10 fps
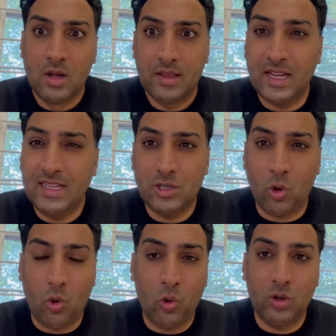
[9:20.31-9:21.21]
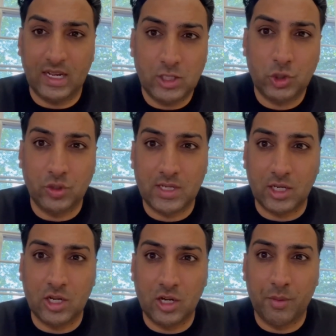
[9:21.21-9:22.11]
These are all issues that you
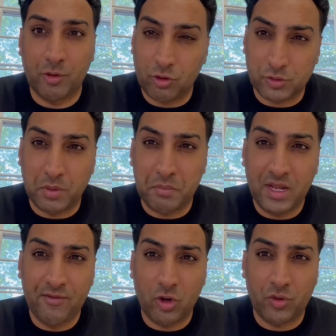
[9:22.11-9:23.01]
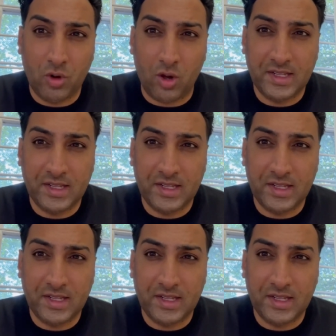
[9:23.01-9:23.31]
can come across, but believe it or not,